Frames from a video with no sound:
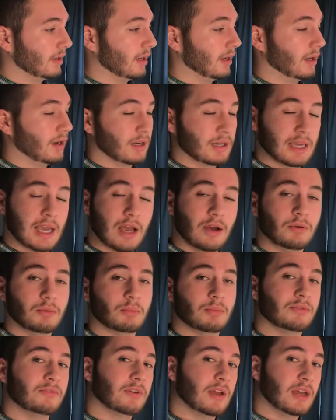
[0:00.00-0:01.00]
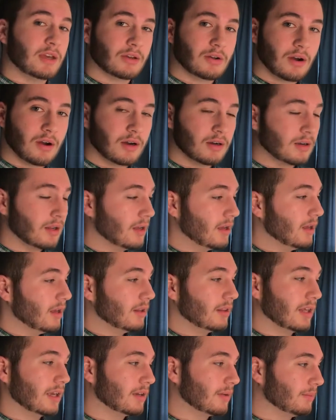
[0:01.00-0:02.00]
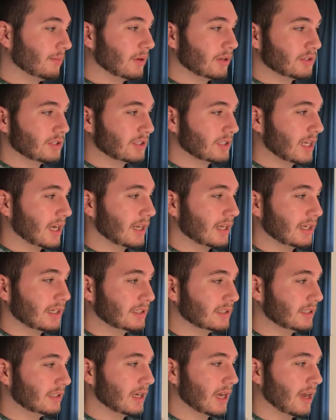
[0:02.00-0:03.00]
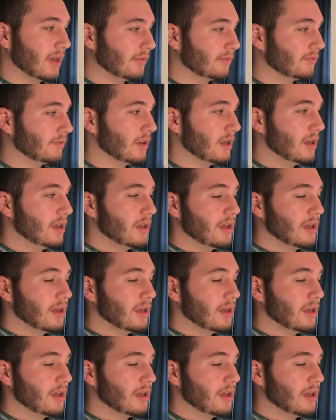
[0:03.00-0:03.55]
account with Vanguard. They can purchase that ETF.